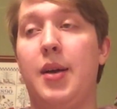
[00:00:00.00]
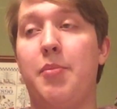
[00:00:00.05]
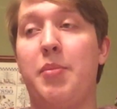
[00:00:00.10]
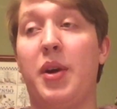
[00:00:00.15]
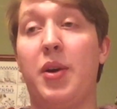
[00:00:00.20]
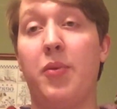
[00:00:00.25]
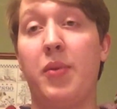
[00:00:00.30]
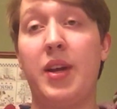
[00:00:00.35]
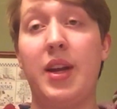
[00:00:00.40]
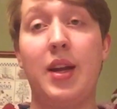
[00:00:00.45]

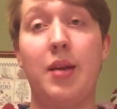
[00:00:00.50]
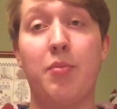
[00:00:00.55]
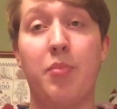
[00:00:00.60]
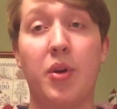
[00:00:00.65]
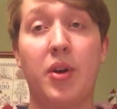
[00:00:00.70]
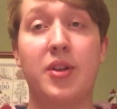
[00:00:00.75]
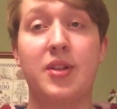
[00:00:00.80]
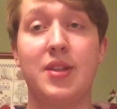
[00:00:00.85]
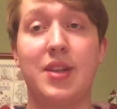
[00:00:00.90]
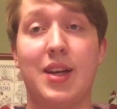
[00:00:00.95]
by reading
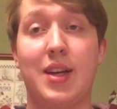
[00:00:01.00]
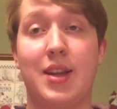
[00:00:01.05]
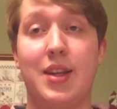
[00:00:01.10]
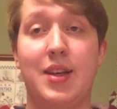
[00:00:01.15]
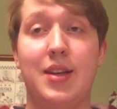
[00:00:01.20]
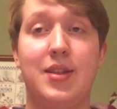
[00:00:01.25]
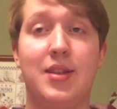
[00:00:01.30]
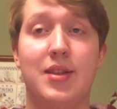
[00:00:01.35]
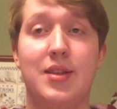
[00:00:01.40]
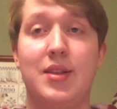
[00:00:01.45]
books like
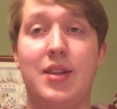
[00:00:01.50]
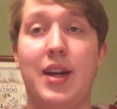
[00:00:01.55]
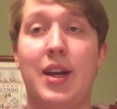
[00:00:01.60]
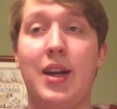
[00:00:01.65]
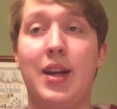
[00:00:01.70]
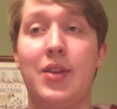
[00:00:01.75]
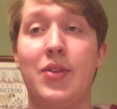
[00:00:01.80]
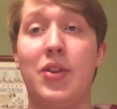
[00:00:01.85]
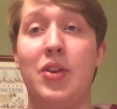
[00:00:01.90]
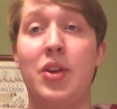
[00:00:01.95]
this and
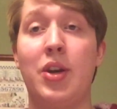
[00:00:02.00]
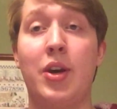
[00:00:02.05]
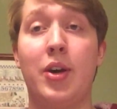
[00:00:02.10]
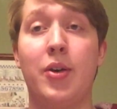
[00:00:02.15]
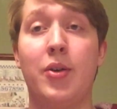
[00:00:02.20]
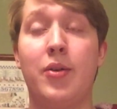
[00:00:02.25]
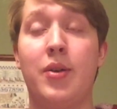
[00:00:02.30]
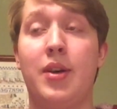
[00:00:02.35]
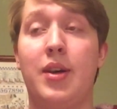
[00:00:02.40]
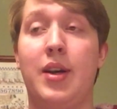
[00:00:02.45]
staying in the
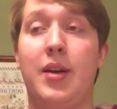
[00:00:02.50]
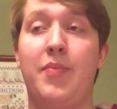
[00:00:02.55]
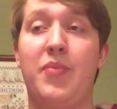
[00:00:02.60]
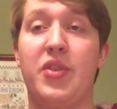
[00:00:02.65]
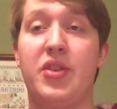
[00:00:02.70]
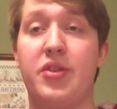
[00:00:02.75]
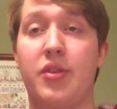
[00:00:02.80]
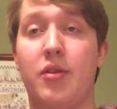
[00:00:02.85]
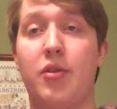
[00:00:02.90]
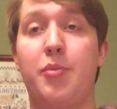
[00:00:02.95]
know,
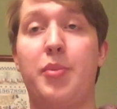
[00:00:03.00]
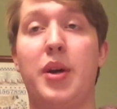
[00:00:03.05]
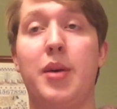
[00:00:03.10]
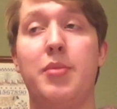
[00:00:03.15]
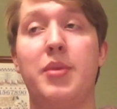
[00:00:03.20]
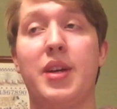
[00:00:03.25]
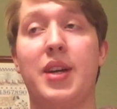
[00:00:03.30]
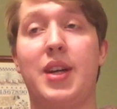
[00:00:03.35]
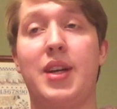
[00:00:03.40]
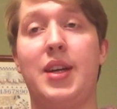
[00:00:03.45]
the general
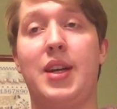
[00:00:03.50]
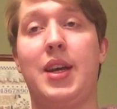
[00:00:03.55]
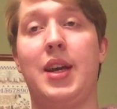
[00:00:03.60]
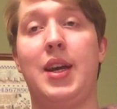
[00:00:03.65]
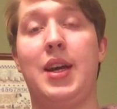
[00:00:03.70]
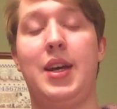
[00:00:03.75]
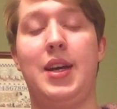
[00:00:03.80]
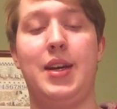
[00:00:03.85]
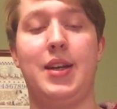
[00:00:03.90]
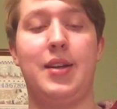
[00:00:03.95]
public
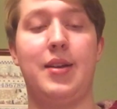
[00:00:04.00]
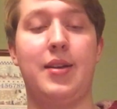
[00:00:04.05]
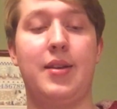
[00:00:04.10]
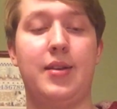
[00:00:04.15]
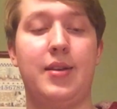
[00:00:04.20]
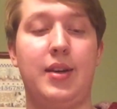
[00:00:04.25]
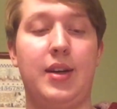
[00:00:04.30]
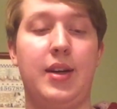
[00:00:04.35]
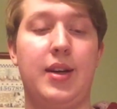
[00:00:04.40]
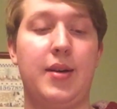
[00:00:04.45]
can
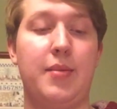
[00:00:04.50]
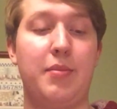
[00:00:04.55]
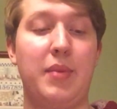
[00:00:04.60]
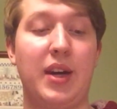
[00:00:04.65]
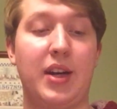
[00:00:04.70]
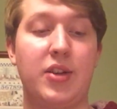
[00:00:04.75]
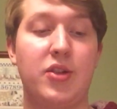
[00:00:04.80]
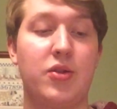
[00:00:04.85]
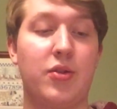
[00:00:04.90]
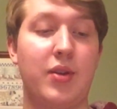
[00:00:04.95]

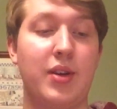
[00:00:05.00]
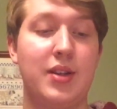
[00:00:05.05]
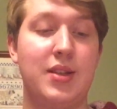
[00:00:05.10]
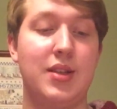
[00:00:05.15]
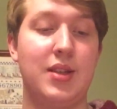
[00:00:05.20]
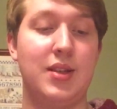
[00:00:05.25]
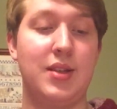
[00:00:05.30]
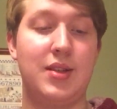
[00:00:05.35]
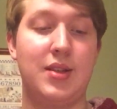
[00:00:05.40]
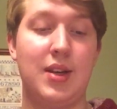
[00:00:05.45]
make
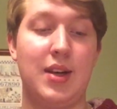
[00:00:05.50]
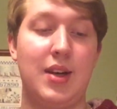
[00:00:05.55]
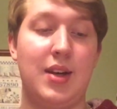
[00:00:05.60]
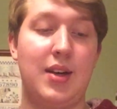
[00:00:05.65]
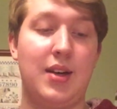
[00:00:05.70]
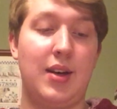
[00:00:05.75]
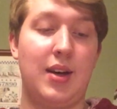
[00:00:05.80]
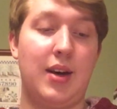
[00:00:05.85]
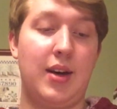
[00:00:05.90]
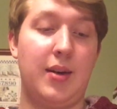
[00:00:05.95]
choices
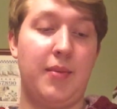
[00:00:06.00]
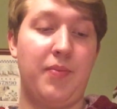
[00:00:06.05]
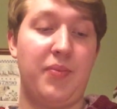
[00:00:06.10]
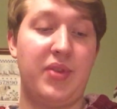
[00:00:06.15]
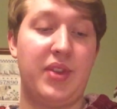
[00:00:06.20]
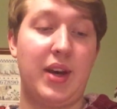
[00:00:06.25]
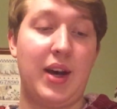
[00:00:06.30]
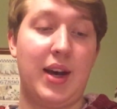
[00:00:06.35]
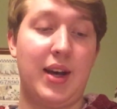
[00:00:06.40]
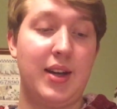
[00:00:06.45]

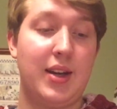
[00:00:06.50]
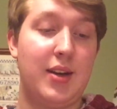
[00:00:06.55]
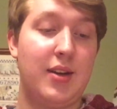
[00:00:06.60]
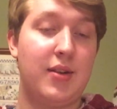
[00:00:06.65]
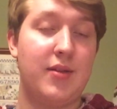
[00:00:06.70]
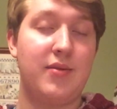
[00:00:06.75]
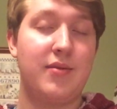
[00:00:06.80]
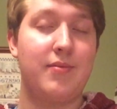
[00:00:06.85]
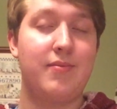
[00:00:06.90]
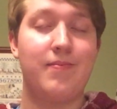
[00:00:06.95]
that
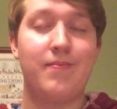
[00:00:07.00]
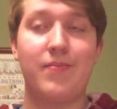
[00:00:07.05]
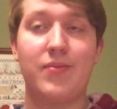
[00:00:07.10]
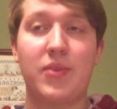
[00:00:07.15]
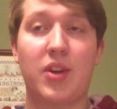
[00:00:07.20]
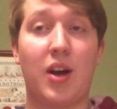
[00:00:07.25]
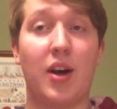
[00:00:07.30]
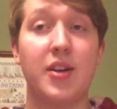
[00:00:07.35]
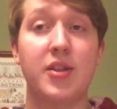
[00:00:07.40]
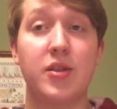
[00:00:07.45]

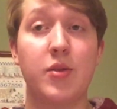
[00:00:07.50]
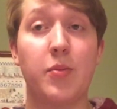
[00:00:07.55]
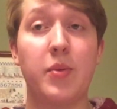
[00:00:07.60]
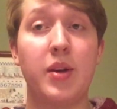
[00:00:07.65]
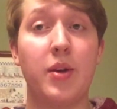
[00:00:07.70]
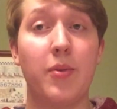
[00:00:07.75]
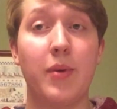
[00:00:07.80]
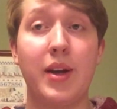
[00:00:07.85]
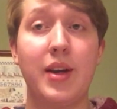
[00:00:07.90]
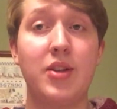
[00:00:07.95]
cause the
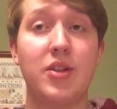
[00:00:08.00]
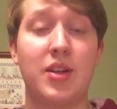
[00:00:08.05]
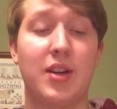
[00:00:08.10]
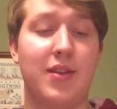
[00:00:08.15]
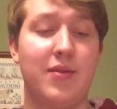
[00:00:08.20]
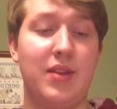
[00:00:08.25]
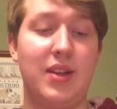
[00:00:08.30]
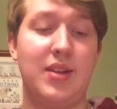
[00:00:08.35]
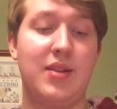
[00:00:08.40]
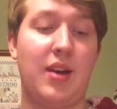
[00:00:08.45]
rearranging
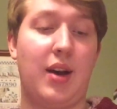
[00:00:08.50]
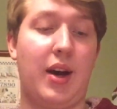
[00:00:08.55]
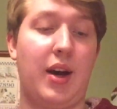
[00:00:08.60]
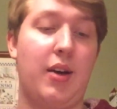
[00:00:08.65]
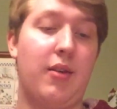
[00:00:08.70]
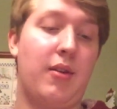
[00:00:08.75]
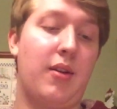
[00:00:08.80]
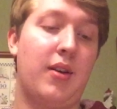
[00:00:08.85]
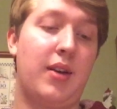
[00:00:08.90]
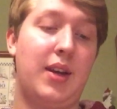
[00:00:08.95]
of these
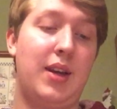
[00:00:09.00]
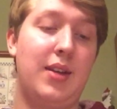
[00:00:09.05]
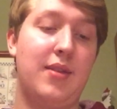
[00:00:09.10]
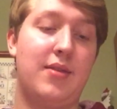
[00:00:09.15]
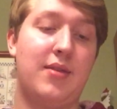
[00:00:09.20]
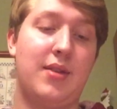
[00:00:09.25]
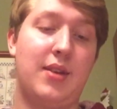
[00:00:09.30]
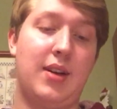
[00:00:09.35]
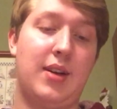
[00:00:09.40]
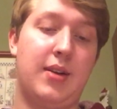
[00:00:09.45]

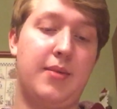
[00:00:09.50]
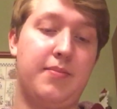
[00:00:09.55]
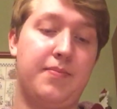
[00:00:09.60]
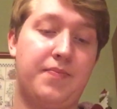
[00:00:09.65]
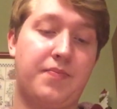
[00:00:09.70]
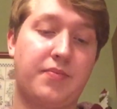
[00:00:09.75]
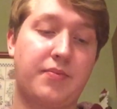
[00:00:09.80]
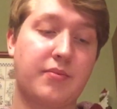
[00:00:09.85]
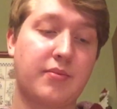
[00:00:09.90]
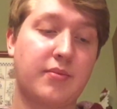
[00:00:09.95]
hierarchies,
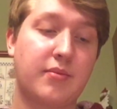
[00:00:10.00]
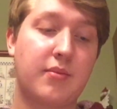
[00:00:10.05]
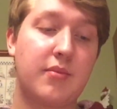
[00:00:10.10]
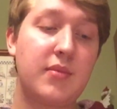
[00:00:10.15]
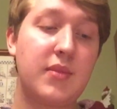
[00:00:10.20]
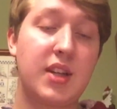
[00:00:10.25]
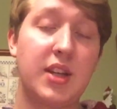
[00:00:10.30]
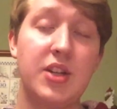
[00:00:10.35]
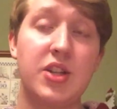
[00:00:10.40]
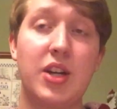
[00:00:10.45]

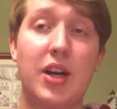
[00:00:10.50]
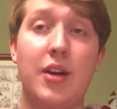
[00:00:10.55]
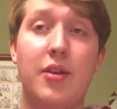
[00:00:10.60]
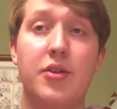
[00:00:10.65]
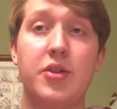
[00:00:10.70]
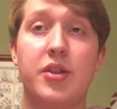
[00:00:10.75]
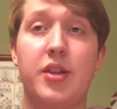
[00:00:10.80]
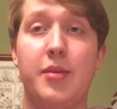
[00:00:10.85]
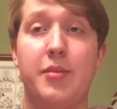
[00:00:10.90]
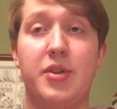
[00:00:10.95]

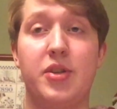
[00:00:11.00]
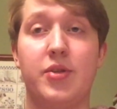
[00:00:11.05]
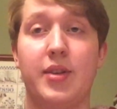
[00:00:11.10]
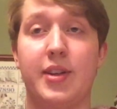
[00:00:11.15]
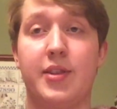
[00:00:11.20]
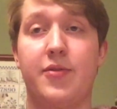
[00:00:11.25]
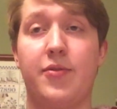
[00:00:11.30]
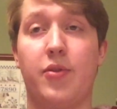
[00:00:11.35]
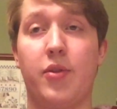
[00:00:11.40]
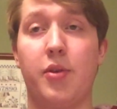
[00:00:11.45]
challenge them and
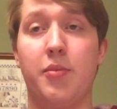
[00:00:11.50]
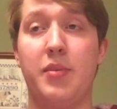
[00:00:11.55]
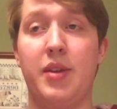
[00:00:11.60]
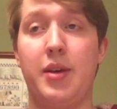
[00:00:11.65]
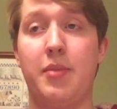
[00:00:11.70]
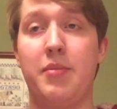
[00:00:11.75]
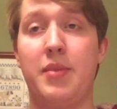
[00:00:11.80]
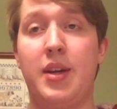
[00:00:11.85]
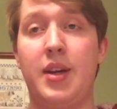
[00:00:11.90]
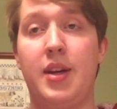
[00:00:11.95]
transform
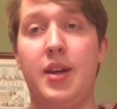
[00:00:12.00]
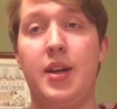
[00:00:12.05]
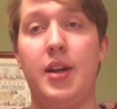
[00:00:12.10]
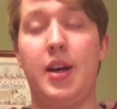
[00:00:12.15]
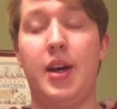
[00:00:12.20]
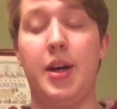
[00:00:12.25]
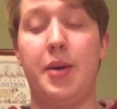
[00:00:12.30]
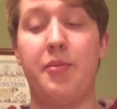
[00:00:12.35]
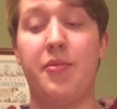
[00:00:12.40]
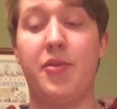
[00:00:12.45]
them
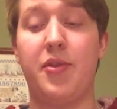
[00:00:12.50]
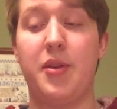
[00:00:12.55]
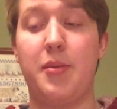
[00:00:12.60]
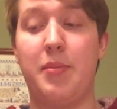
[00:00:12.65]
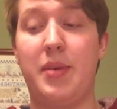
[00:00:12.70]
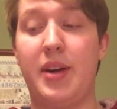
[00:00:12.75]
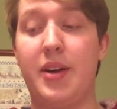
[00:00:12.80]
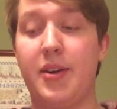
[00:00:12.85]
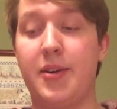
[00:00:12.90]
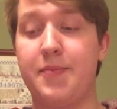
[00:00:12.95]
for the
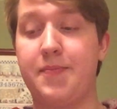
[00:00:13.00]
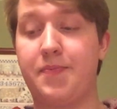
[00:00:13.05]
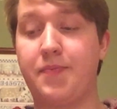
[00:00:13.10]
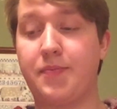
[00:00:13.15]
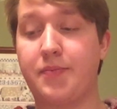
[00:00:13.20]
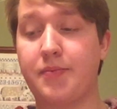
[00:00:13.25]
better.